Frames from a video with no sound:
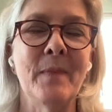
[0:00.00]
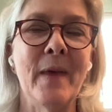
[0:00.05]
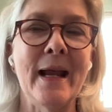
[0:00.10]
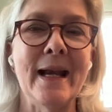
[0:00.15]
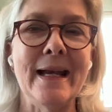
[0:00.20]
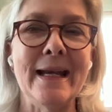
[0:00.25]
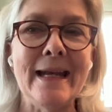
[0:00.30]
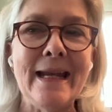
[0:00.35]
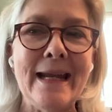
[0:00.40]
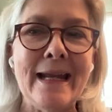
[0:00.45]

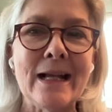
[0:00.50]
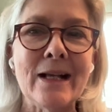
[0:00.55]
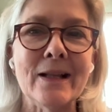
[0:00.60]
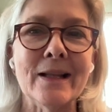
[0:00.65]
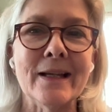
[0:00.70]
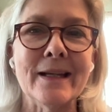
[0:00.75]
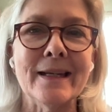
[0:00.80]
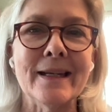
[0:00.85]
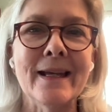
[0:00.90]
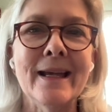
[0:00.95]
made in
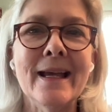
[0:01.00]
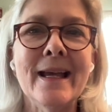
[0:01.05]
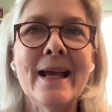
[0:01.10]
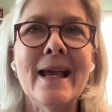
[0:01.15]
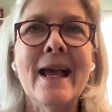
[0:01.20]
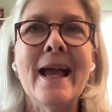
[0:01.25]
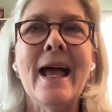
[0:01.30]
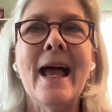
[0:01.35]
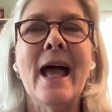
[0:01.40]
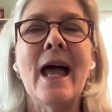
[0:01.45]
England.
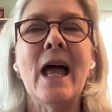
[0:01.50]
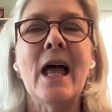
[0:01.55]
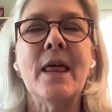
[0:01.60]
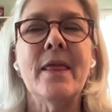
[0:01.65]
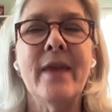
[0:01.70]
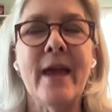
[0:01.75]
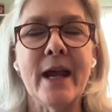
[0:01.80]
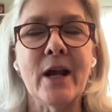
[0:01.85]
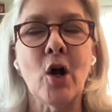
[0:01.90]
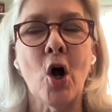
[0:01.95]

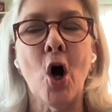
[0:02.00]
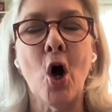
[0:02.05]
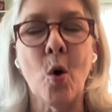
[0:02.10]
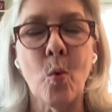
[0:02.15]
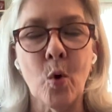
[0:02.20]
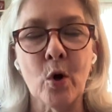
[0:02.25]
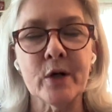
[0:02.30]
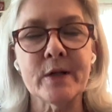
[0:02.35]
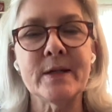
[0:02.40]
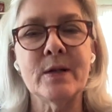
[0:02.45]
they call
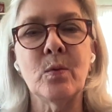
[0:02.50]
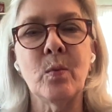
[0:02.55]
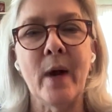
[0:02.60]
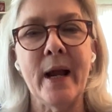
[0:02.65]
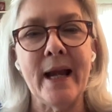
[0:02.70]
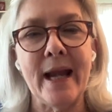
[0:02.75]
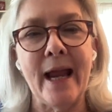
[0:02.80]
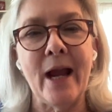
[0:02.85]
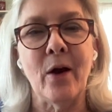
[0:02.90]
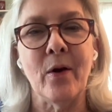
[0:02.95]
worsted
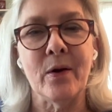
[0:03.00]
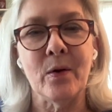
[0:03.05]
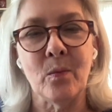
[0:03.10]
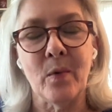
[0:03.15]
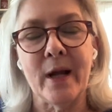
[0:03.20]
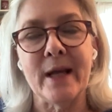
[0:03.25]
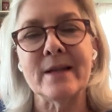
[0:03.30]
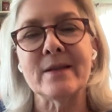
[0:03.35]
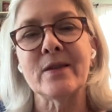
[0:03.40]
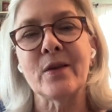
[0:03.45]
weight Aran
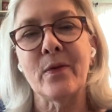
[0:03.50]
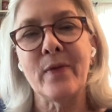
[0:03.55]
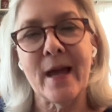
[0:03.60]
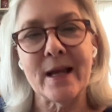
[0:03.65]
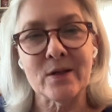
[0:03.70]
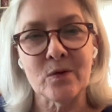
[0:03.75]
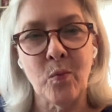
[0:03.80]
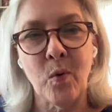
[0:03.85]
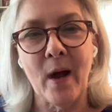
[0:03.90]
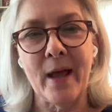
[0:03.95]
weight. So
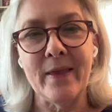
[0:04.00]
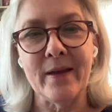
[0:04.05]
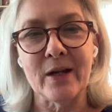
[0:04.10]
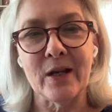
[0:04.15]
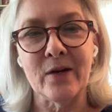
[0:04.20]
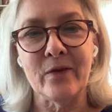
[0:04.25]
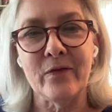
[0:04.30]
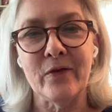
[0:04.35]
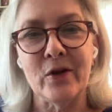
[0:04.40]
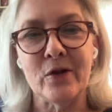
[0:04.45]
that's why the
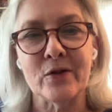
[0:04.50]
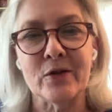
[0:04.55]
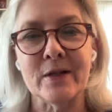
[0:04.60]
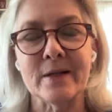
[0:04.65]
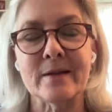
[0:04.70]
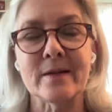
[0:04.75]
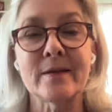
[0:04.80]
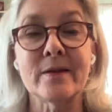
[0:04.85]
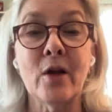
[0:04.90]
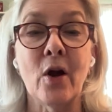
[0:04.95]
confusion.
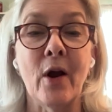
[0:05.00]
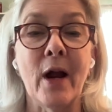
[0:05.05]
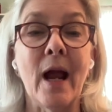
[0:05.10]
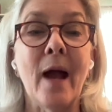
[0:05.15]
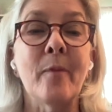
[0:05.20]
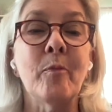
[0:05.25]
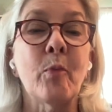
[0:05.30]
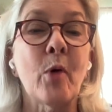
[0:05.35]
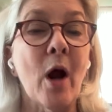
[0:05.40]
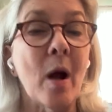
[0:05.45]
Sorry,
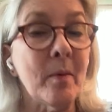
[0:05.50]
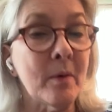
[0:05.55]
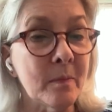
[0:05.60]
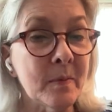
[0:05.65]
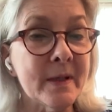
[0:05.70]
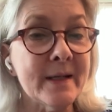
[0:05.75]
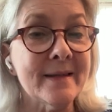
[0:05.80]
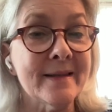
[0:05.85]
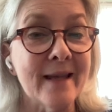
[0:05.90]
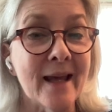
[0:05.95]
I
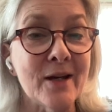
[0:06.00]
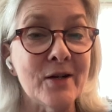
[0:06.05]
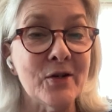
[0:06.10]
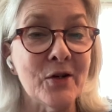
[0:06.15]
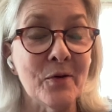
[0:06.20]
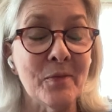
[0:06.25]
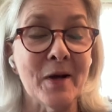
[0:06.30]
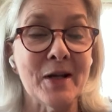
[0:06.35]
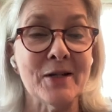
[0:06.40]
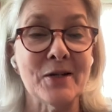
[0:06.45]
probably said
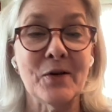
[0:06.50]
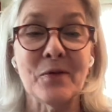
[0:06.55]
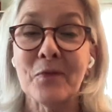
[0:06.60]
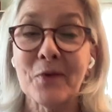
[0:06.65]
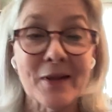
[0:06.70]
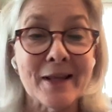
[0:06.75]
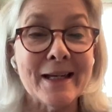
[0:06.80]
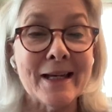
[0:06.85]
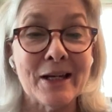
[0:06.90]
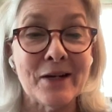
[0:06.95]
too much and
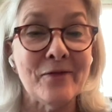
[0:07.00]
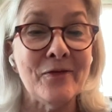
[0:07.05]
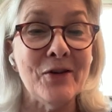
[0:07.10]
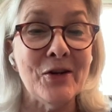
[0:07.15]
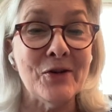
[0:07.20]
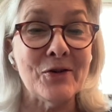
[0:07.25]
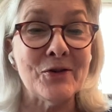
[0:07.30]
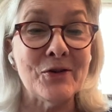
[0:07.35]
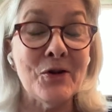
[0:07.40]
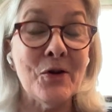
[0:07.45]
really
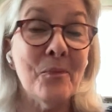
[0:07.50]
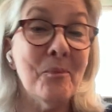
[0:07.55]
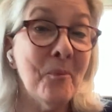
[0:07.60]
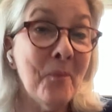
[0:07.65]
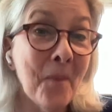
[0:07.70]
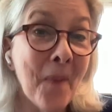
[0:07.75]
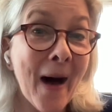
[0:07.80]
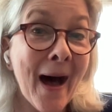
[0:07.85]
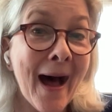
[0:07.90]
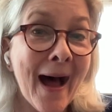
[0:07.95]
confused you,
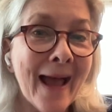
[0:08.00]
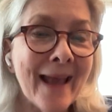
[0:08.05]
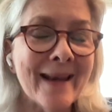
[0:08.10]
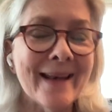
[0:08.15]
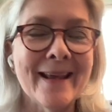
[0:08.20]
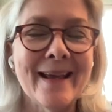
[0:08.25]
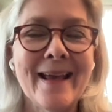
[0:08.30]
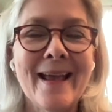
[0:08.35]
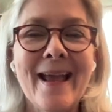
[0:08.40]
but